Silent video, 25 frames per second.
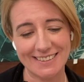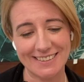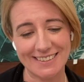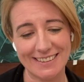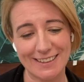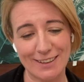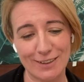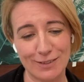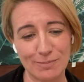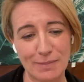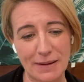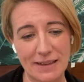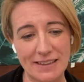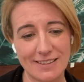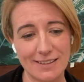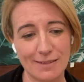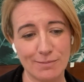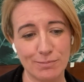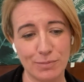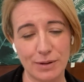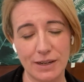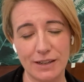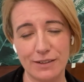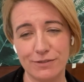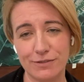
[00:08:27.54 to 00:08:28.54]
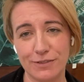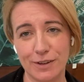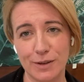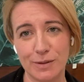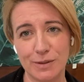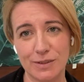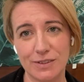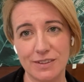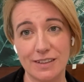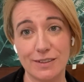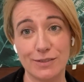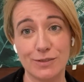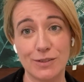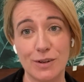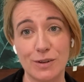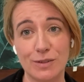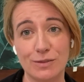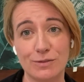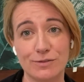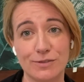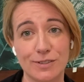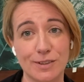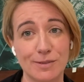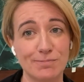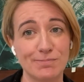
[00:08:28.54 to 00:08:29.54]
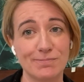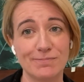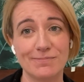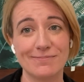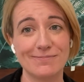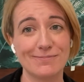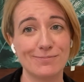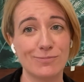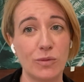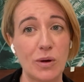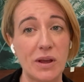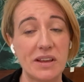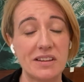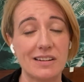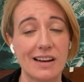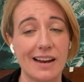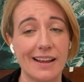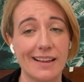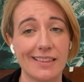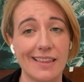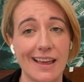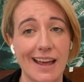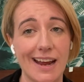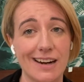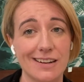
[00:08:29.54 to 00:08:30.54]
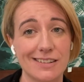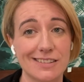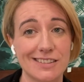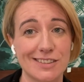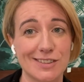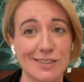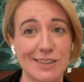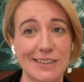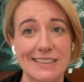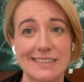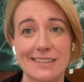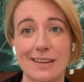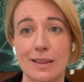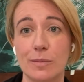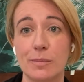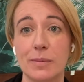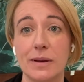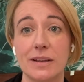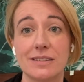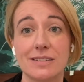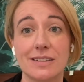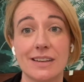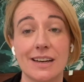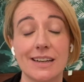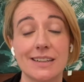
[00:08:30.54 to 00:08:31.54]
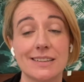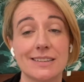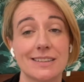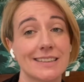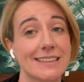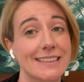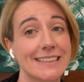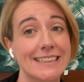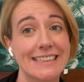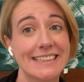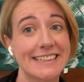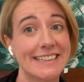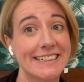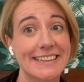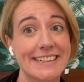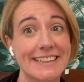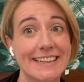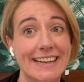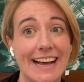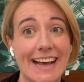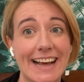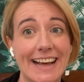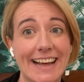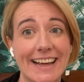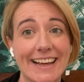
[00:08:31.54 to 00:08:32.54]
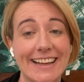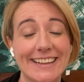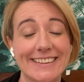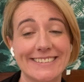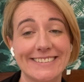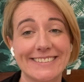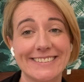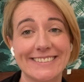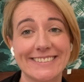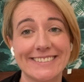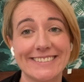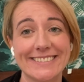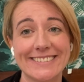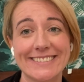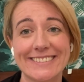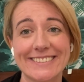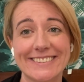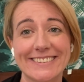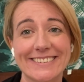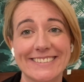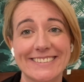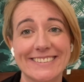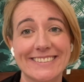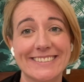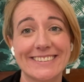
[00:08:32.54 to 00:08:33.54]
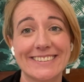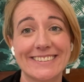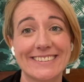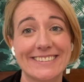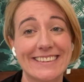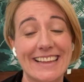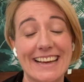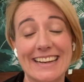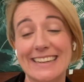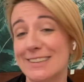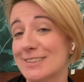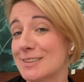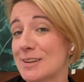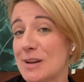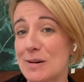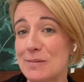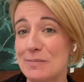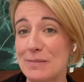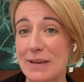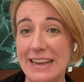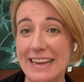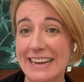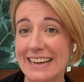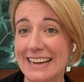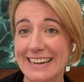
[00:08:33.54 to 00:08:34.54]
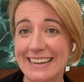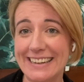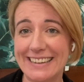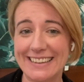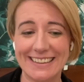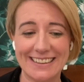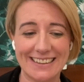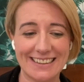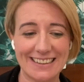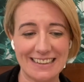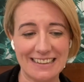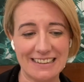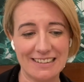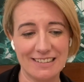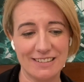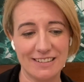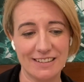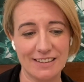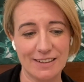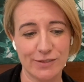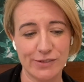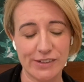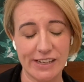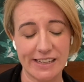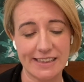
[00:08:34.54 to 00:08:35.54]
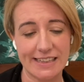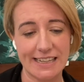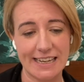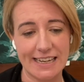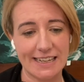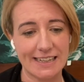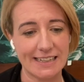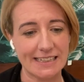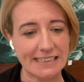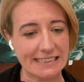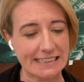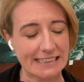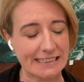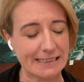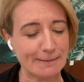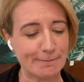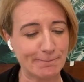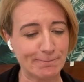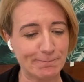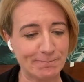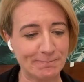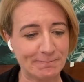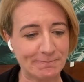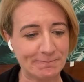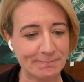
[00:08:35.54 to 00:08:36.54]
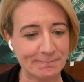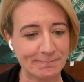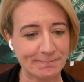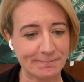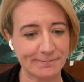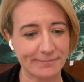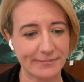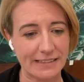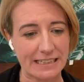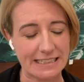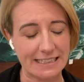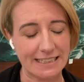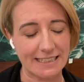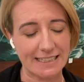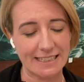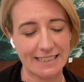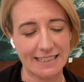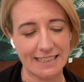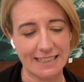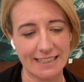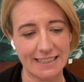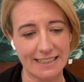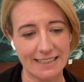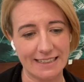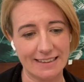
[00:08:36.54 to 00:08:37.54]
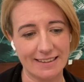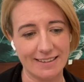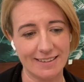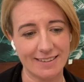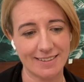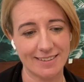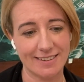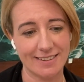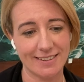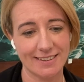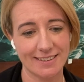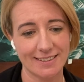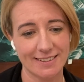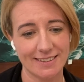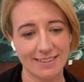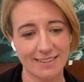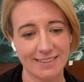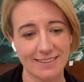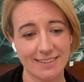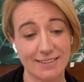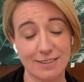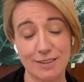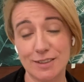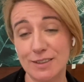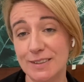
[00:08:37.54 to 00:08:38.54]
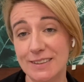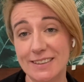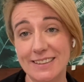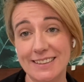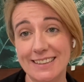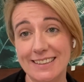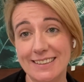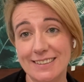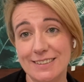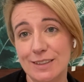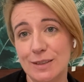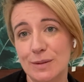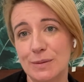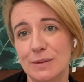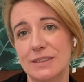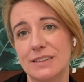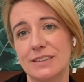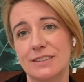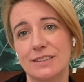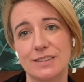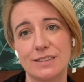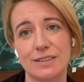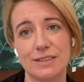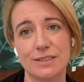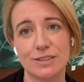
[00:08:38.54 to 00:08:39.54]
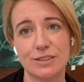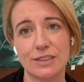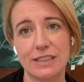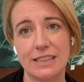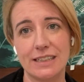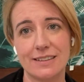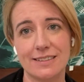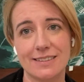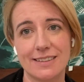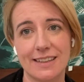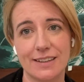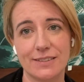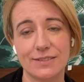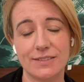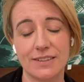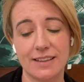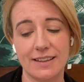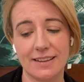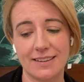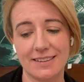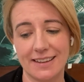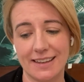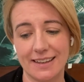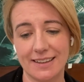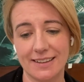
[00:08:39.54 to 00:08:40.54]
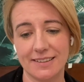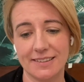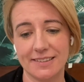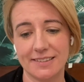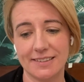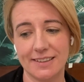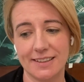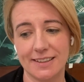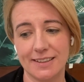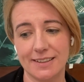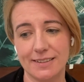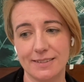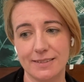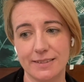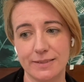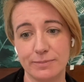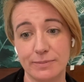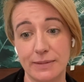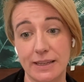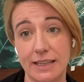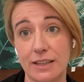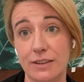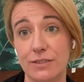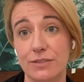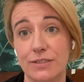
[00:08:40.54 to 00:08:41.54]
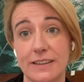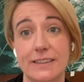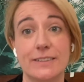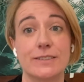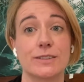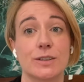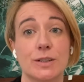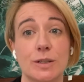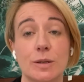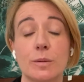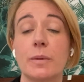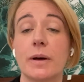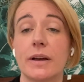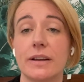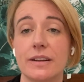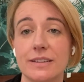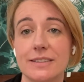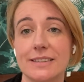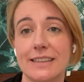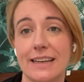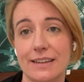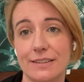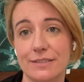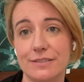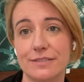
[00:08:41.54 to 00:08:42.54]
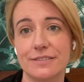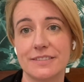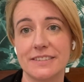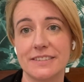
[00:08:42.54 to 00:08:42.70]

There have been some brave folks that have gone from waistline hair straight to the buzz cut, and that is not me. I, I couldn't have done that. Um, and do the things that you want to do, treat yourself to the things that make you feel good about yourself.